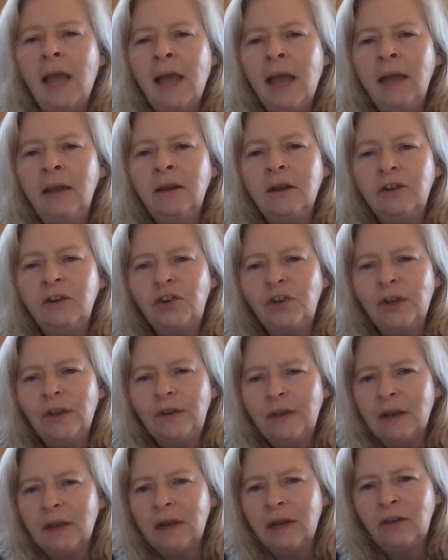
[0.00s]
And
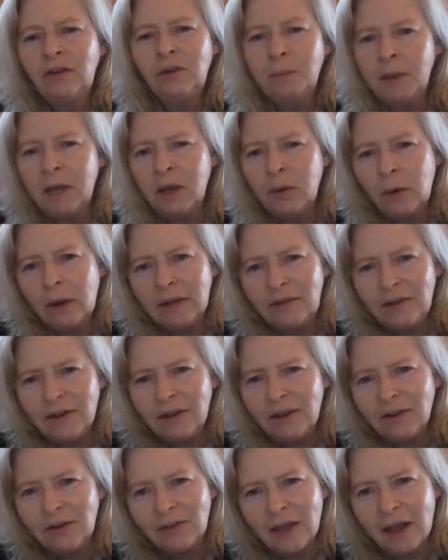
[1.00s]
she said unto me, What
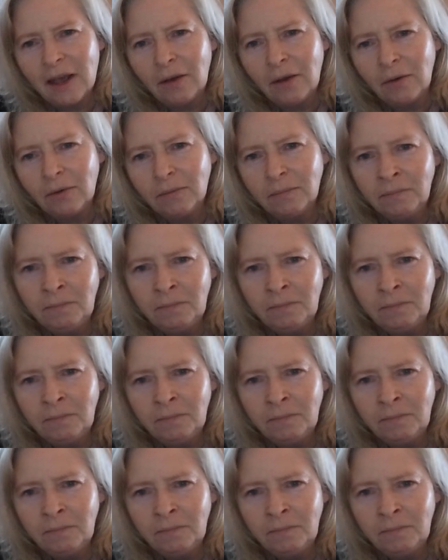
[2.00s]
seest thou?